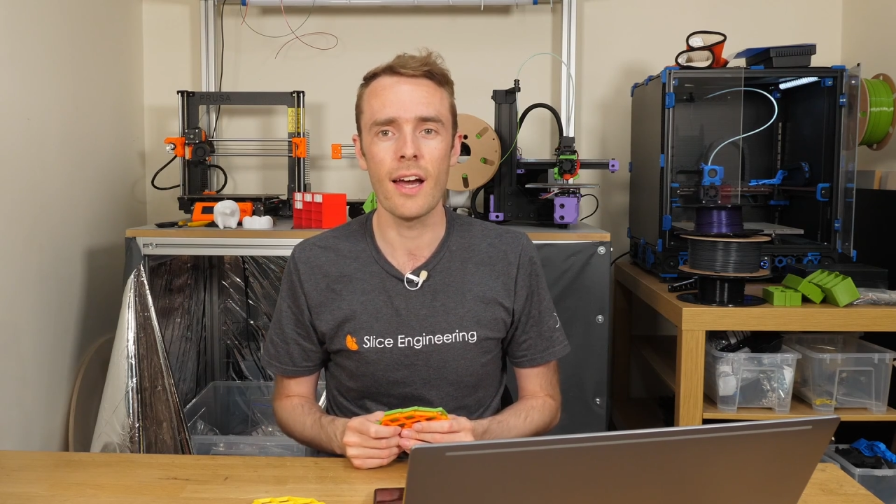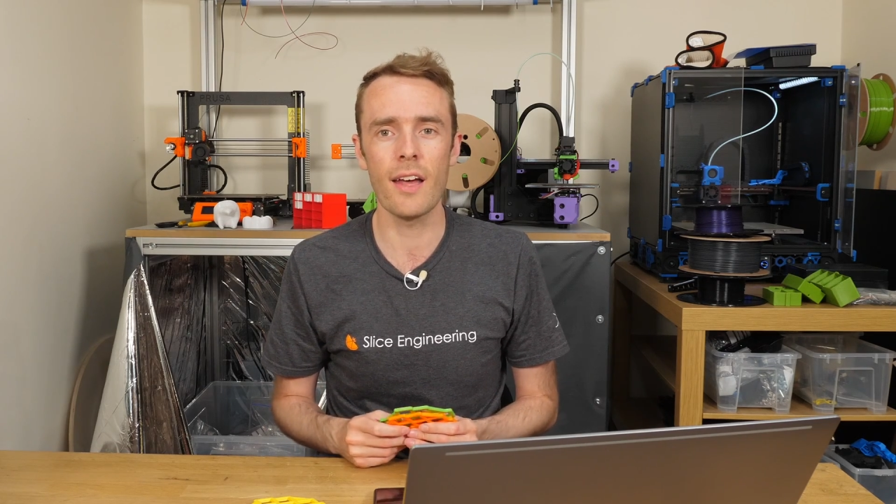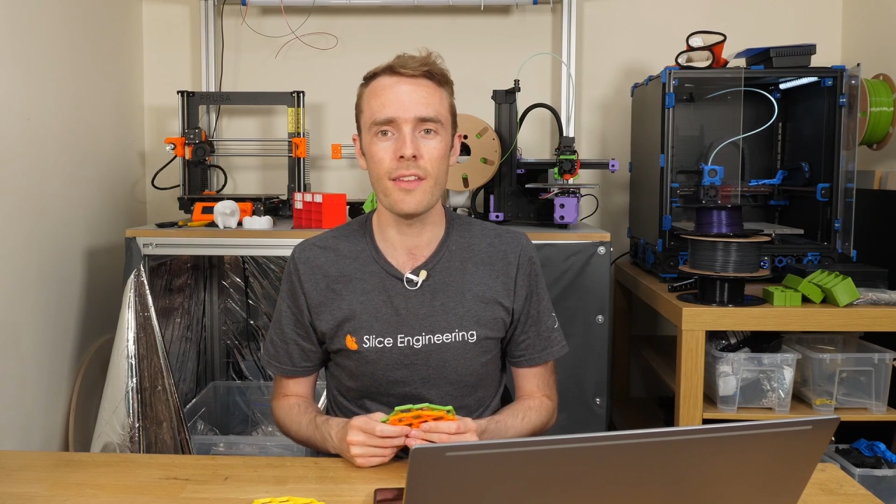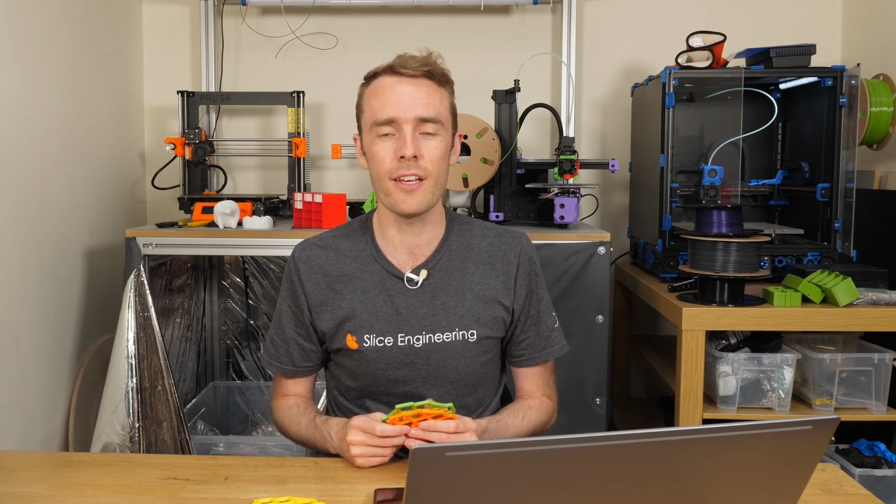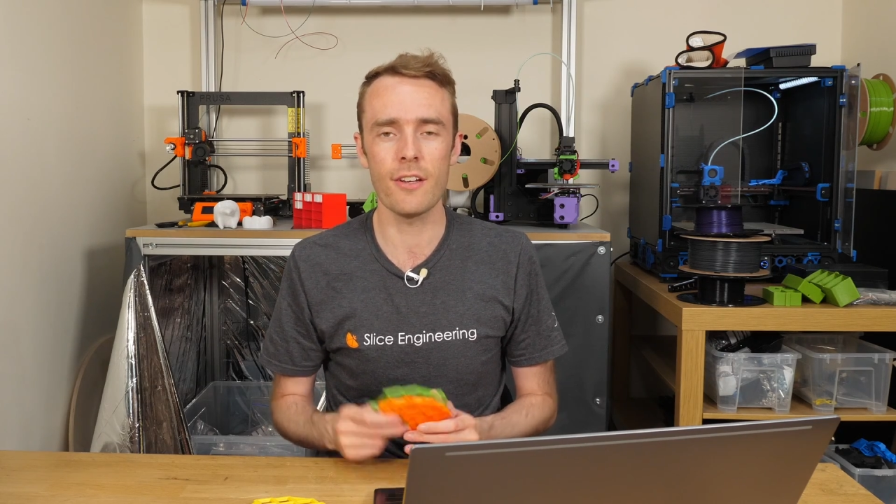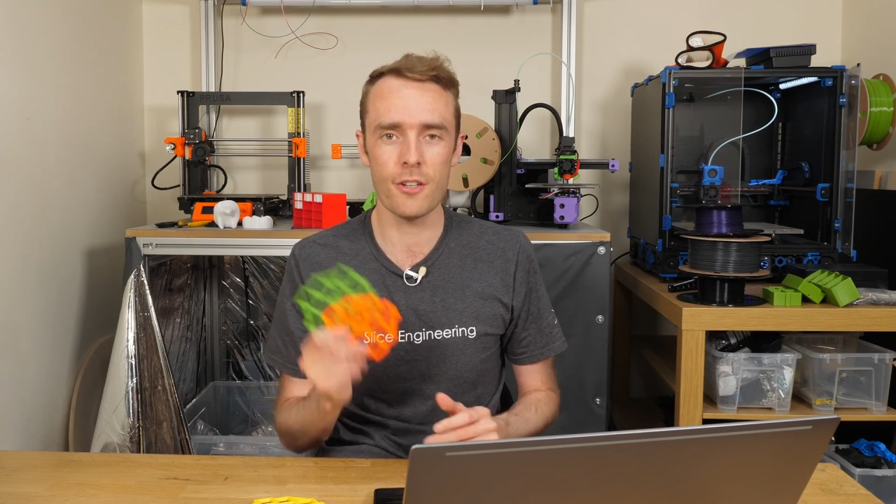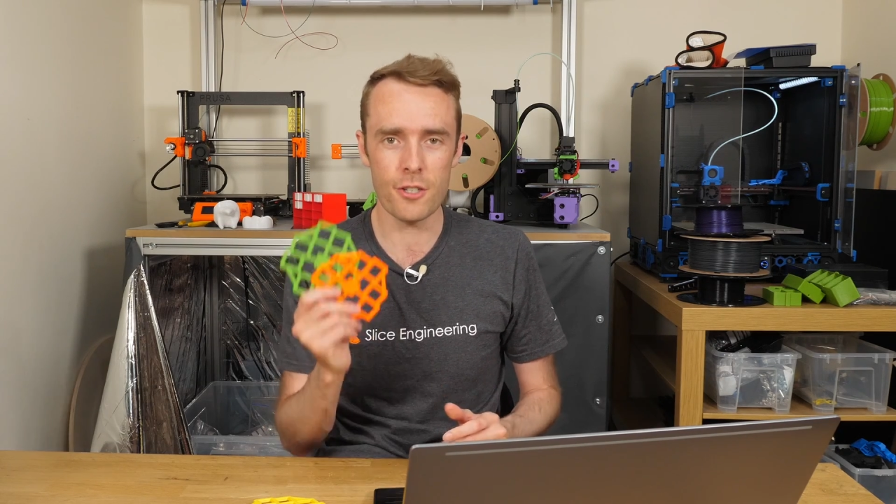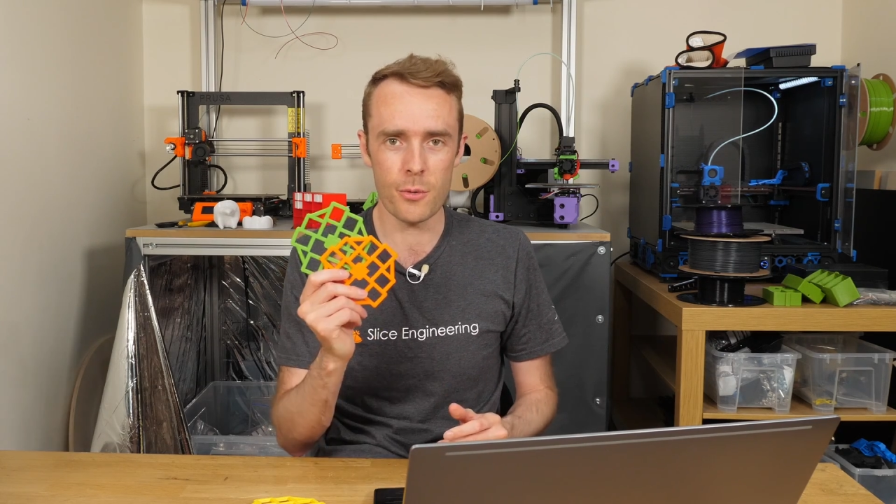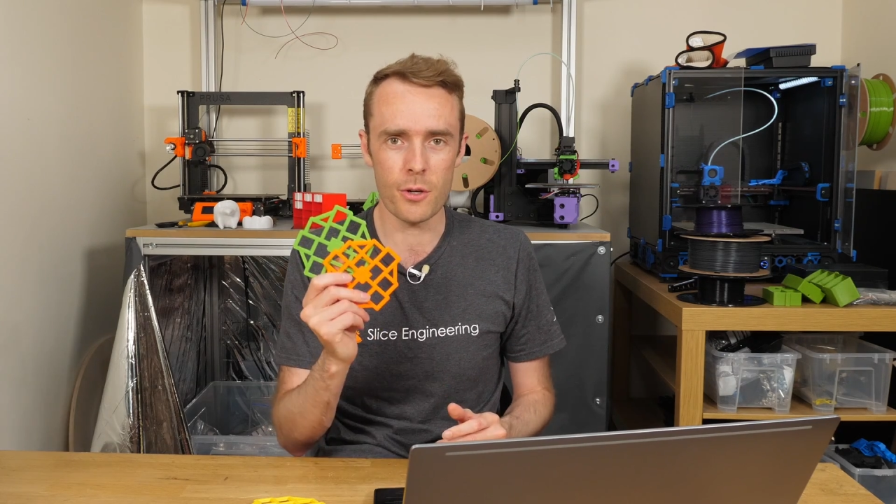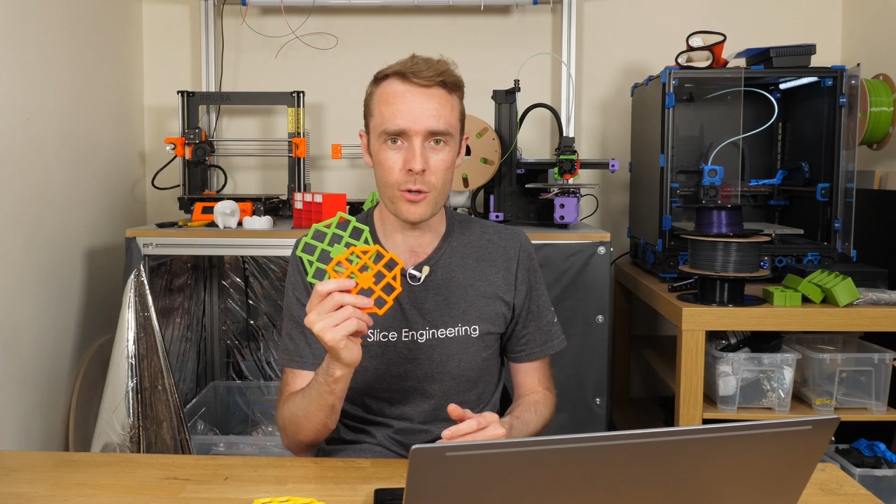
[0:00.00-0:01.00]
and then I'll
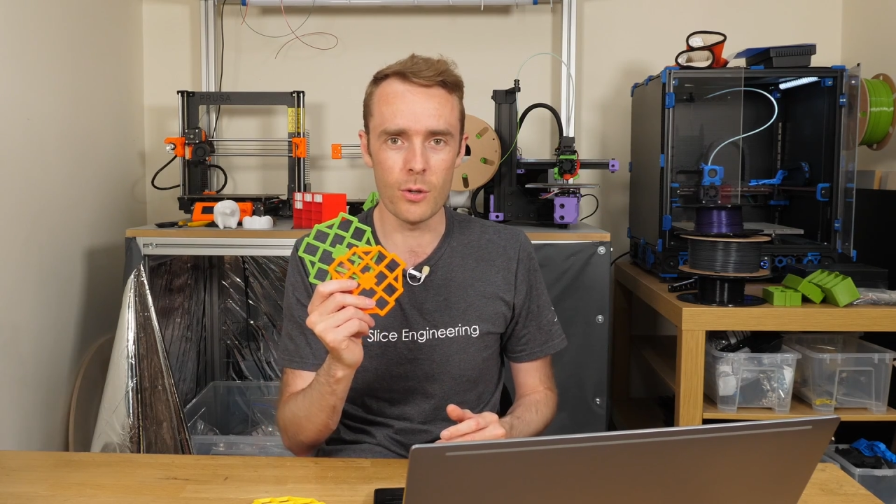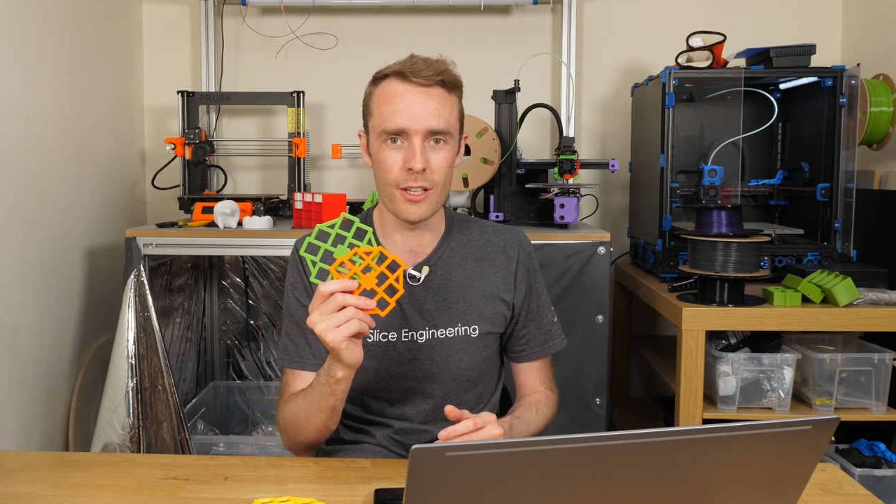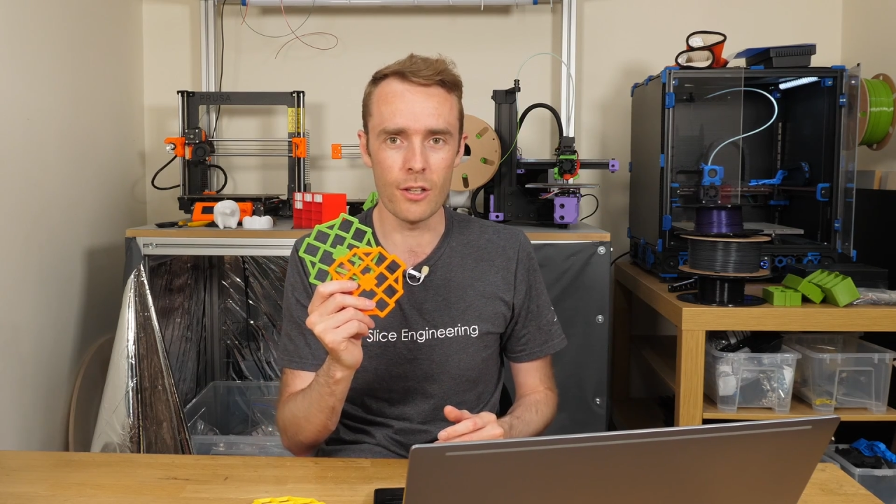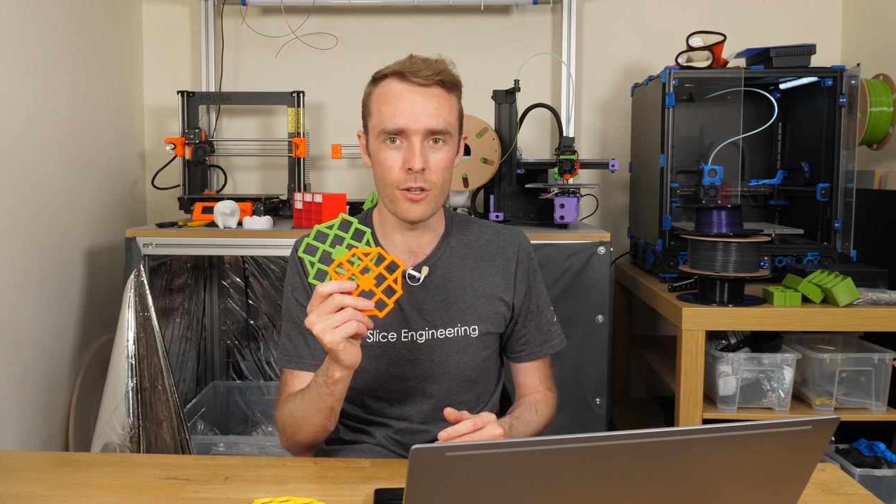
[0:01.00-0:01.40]
show you a cool little